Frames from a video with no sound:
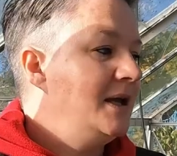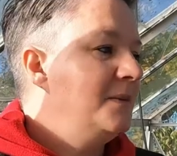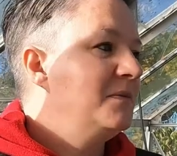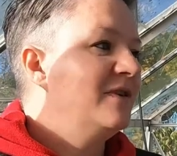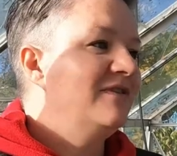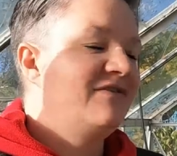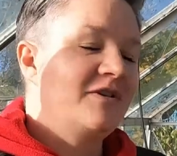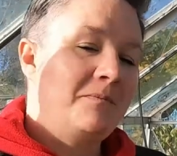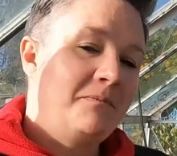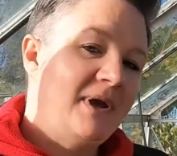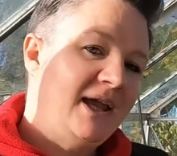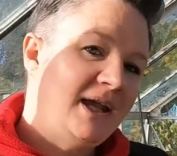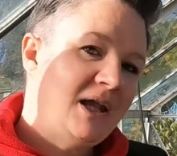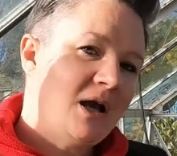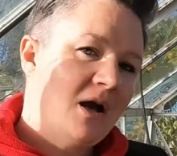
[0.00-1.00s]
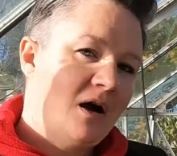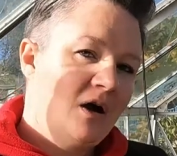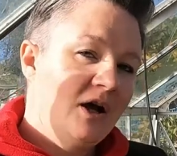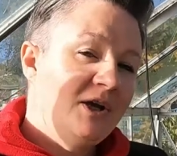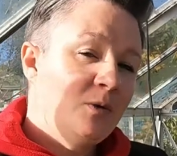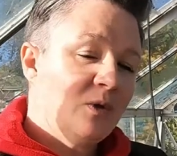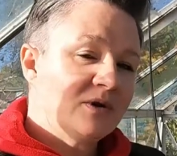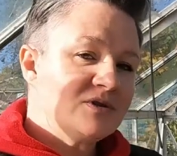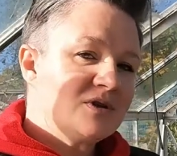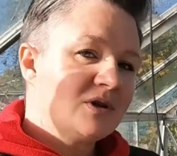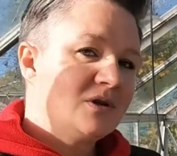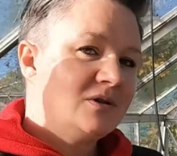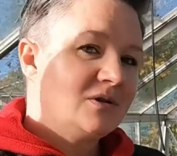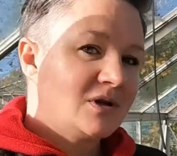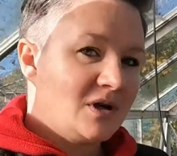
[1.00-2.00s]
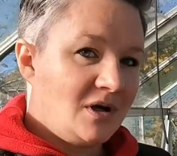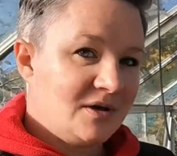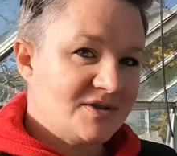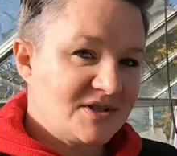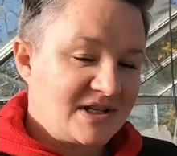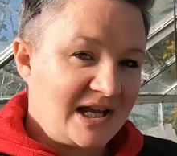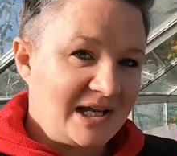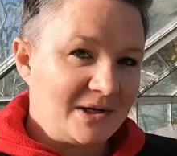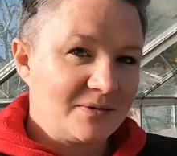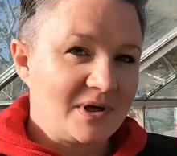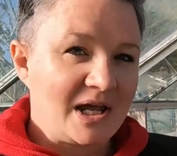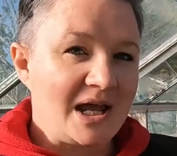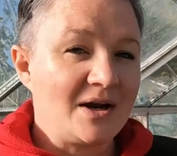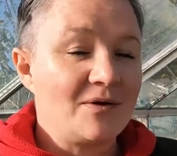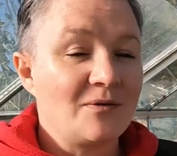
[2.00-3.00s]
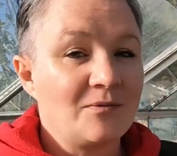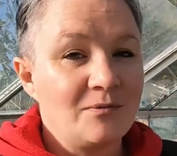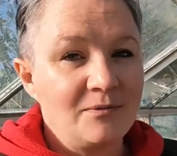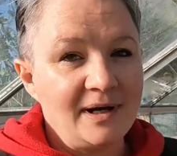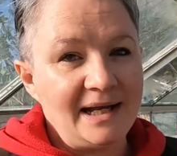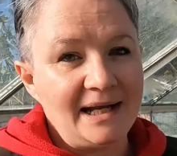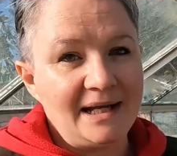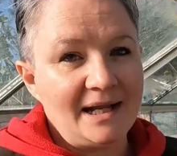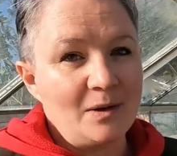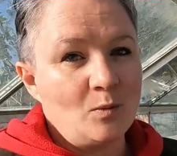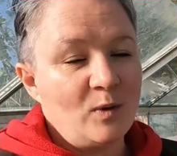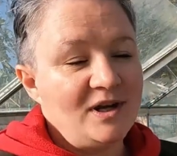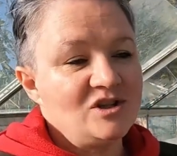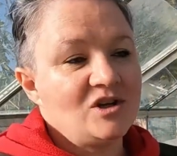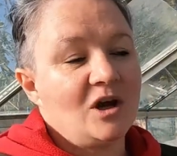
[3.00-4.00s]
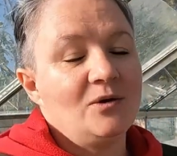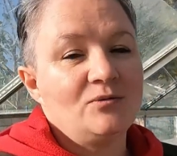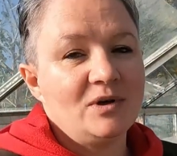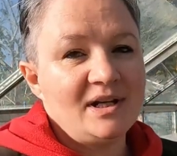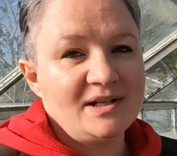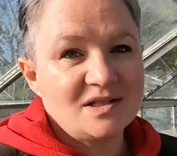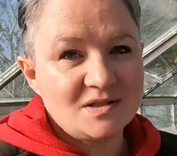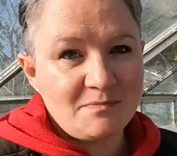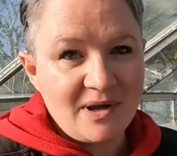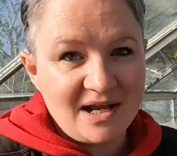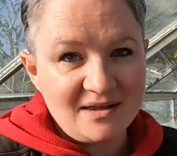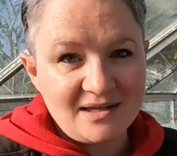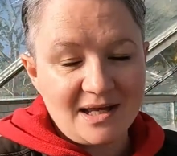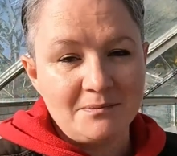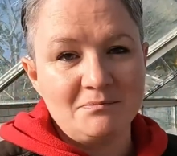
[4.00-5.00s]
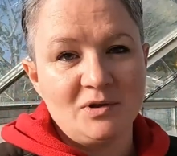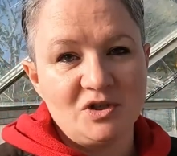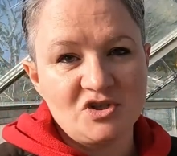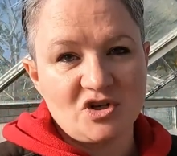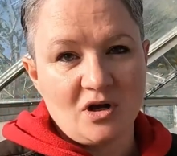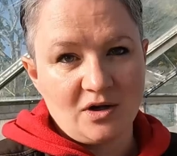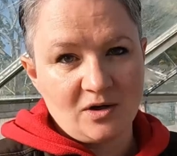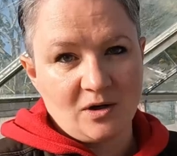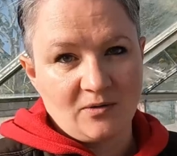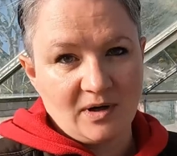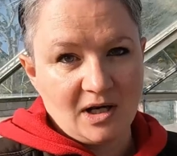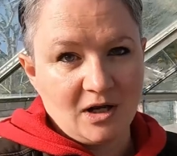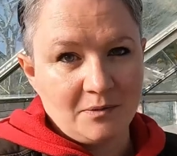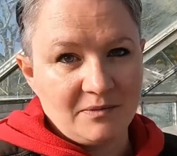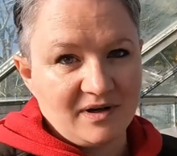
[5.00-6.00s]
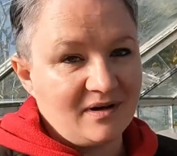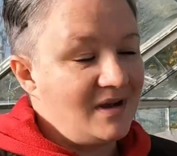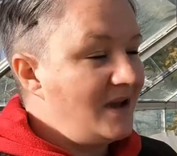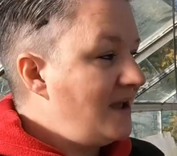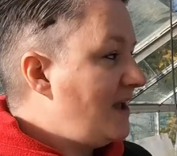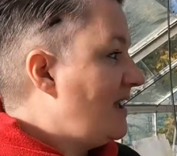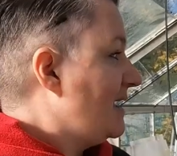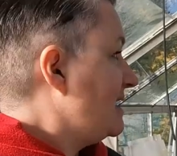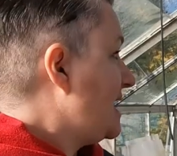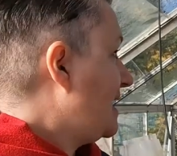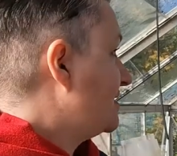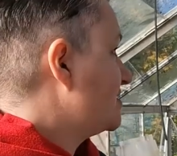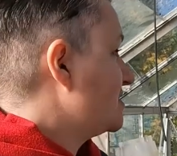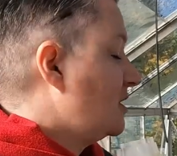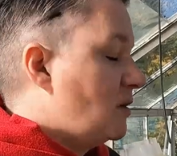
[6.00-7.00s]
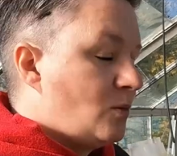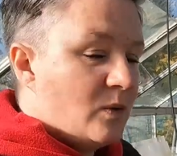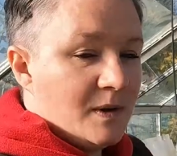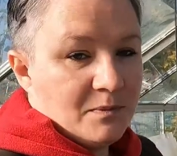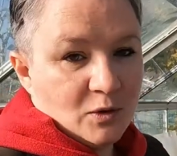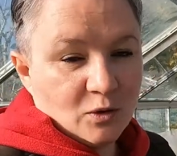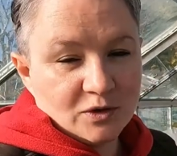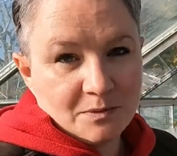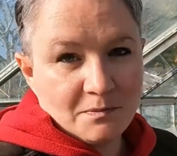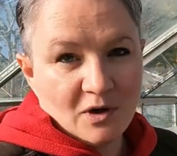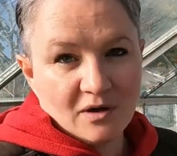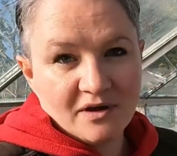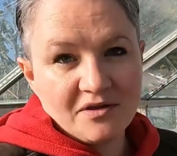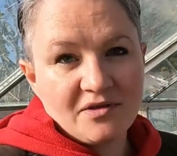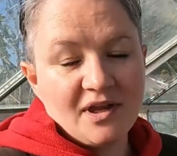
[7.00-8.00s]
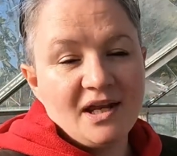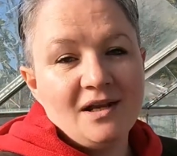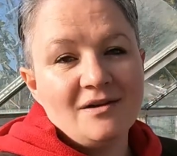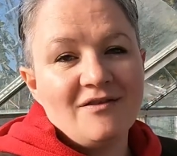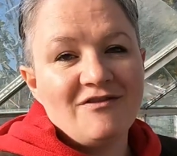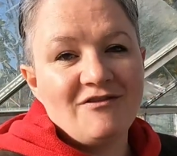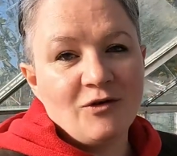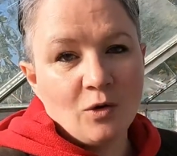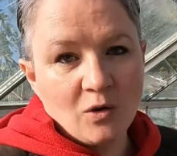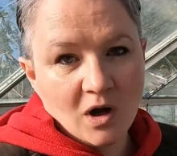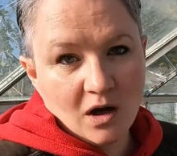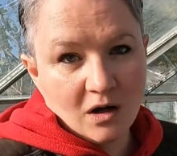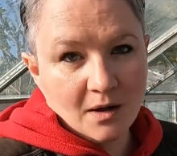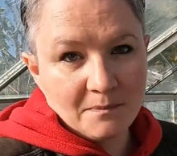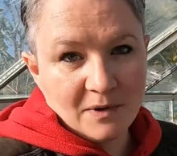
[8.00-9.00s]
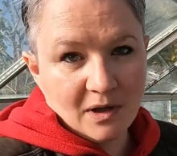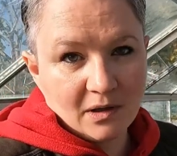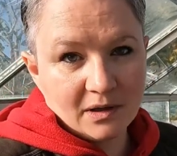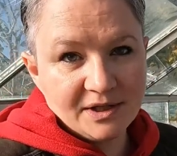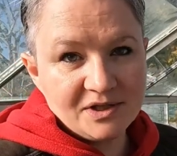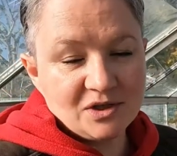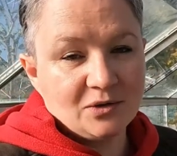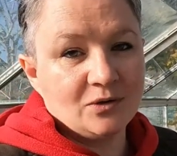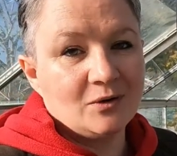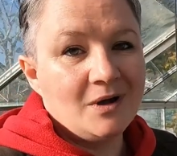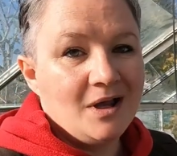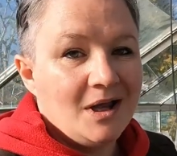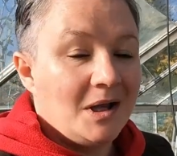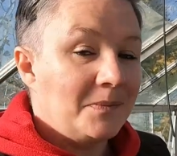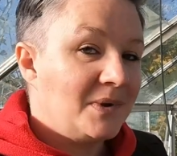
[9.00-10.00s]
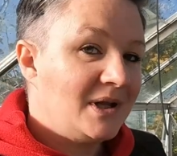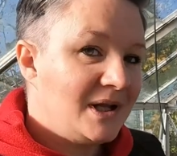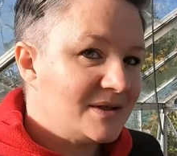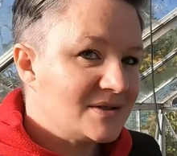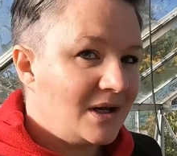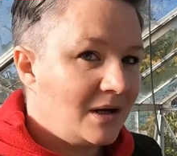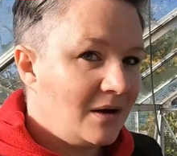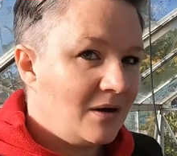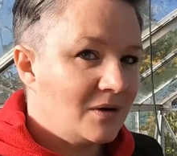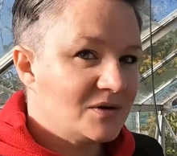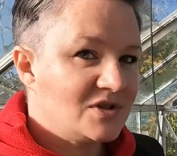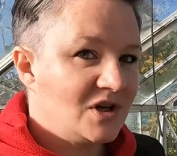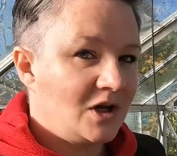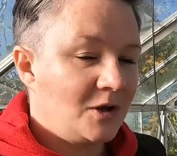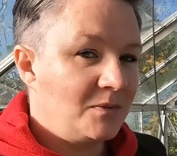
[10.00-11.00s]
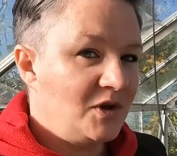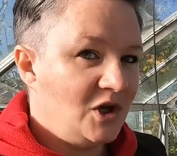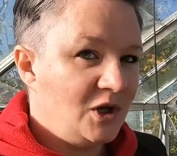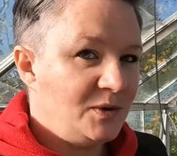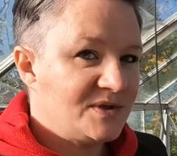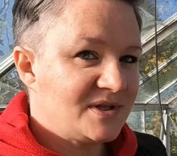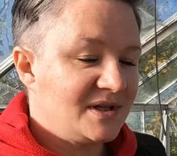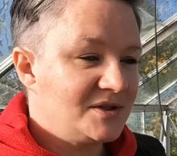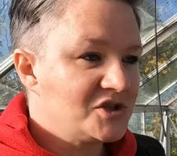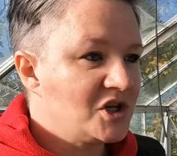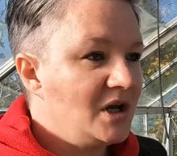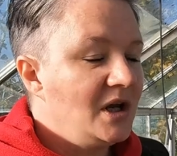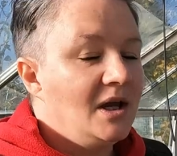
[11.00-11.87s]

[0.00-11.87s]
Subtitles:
But for me, I want to cut costs down, and really, we don't really spend that much on our allotment. Yes, we bought the polythene for our polytunnel, but that's a long-term usage.